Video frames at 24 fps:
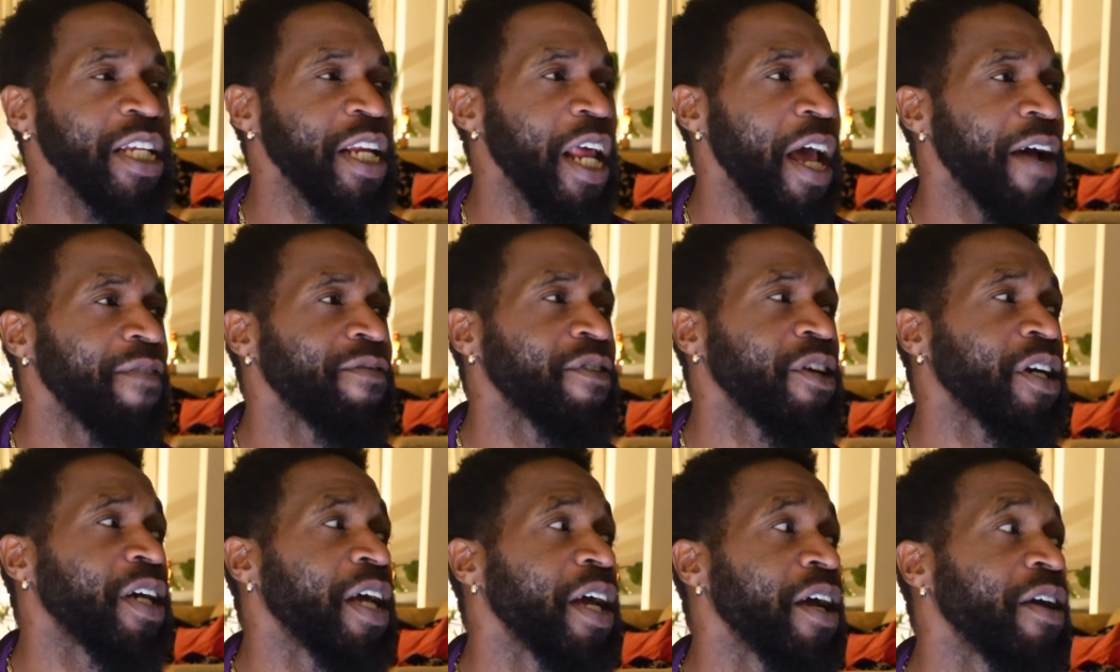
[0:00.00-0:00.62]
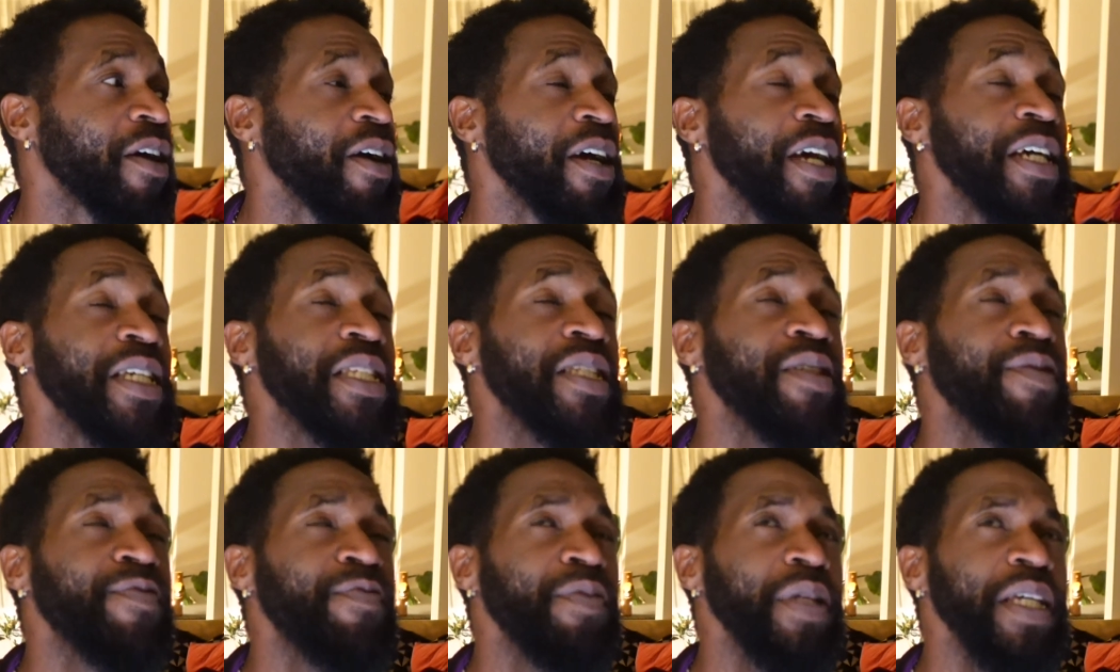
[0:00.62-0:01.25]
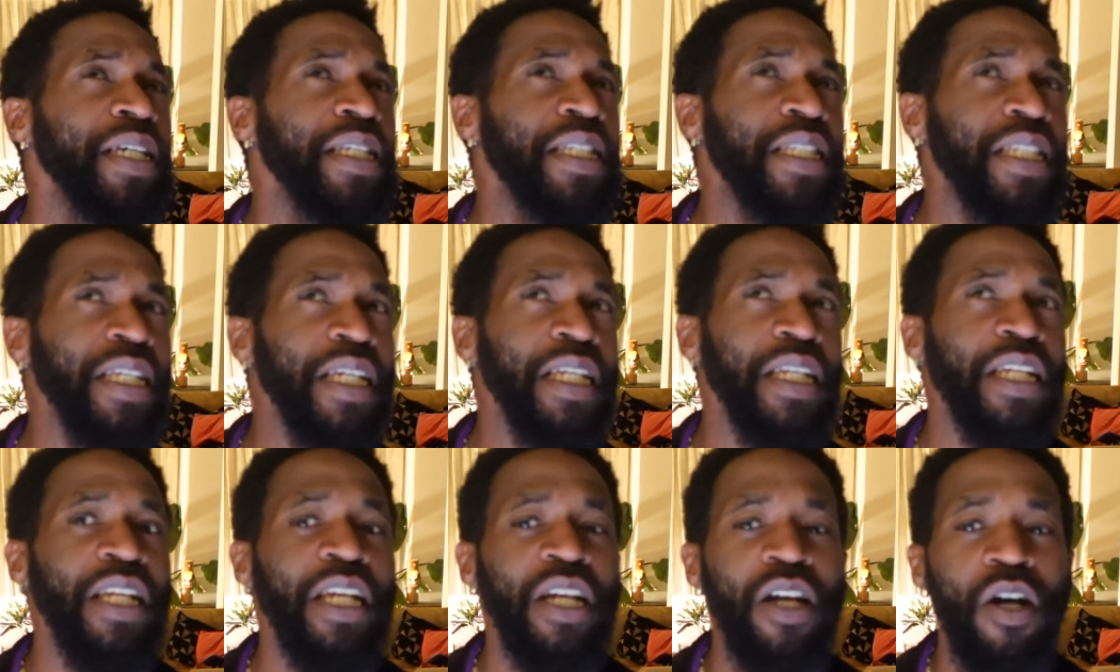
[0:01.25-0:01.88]
and aftercare.
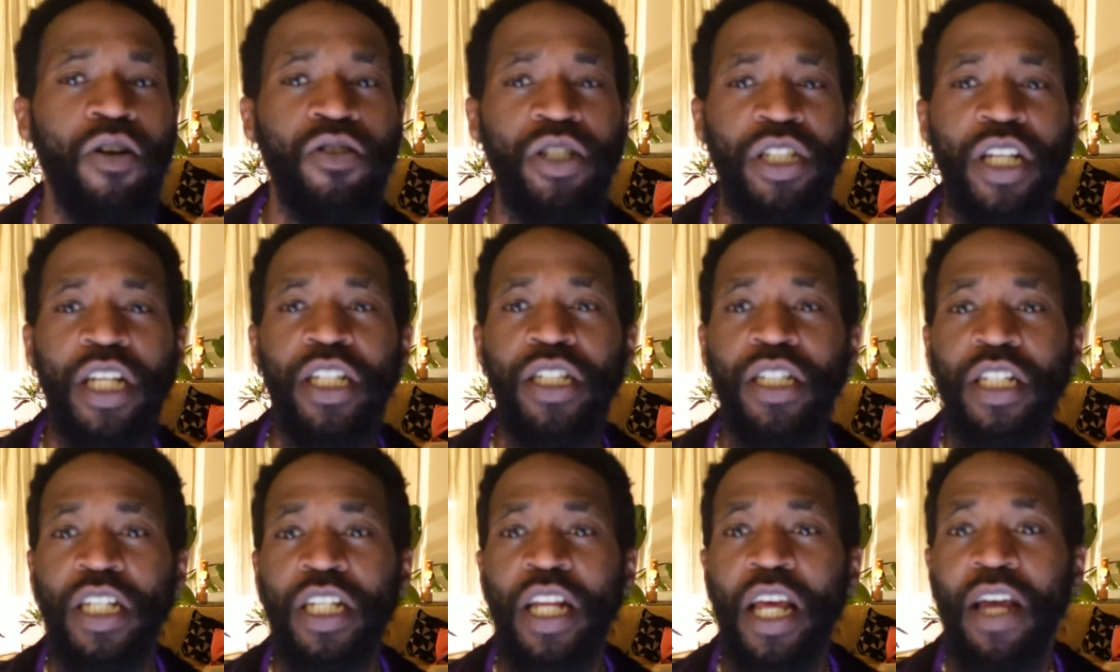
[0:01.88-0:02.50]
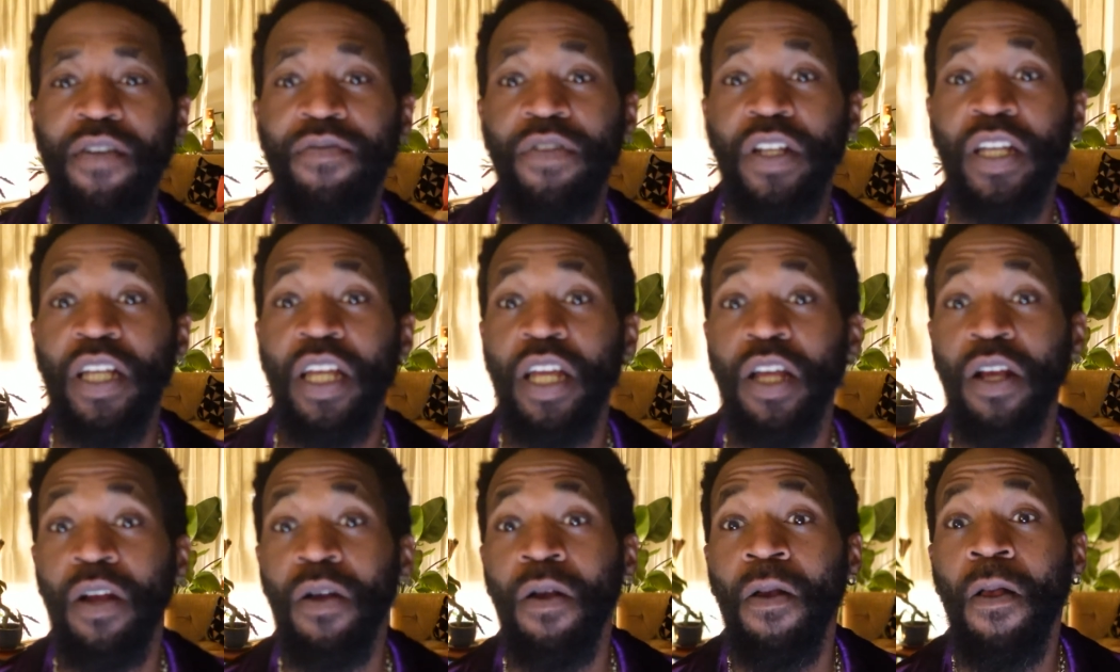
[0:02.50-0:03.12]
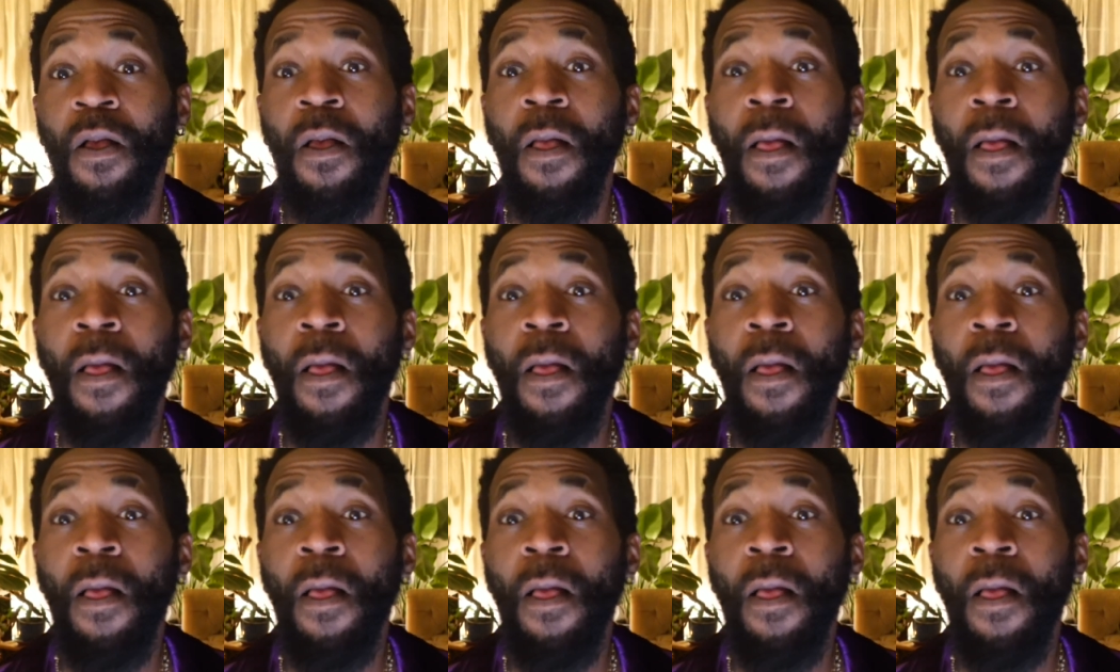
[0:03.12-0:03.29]
Explicit negotiation and aftercare.